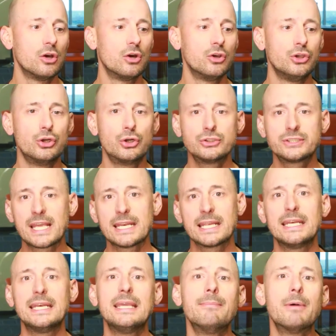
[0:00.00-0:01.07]
you're sending
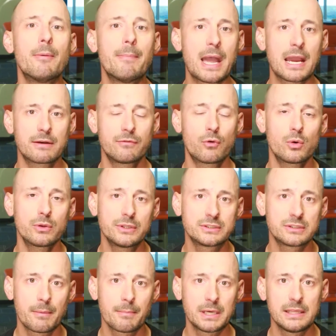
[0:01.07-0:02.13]
an email back and forth to
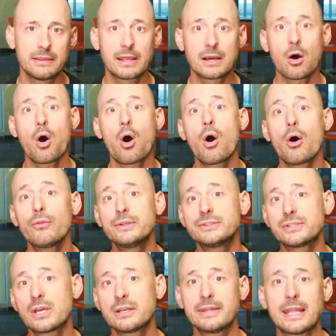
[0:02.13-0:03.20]
somebody, then all of a
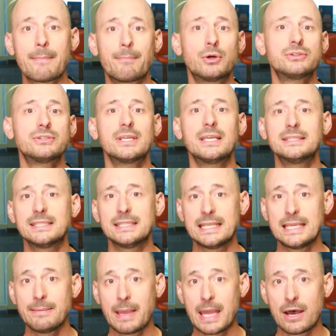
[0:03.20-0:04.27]
sudden that person gets an
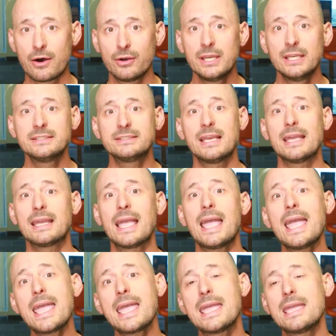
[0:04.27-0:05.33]
email saying,
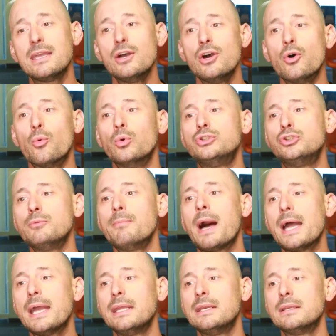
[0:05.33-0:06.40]
hey, would you
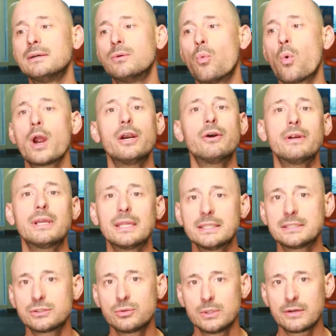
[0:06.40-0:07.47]
mind wiring
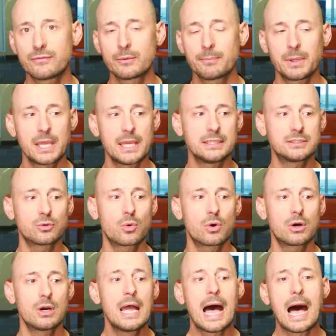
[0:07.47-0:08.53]
this to a different place?
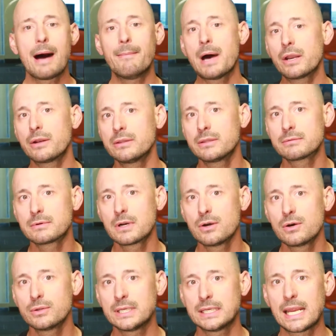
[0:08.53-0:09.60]
Or I'm out on the
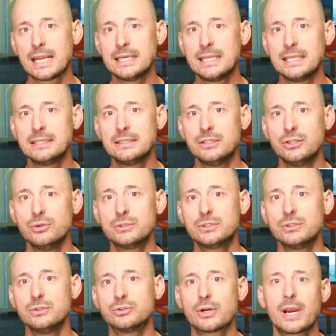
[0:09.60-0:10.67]
road and I need you
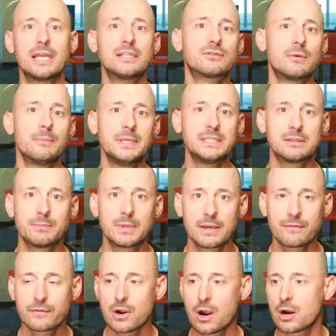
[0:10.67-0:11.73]
to transfer me some
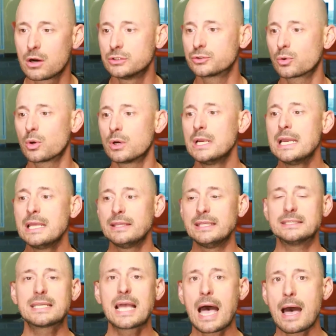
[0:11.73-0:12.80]
gift cards. Or
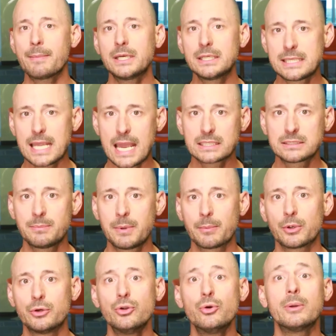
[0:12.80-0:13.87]
these common attacks that people
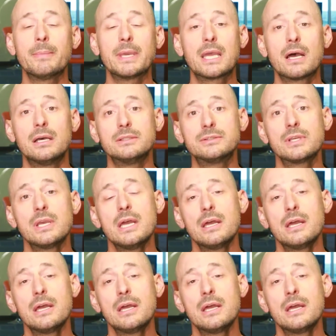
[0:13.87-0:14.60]
are doing because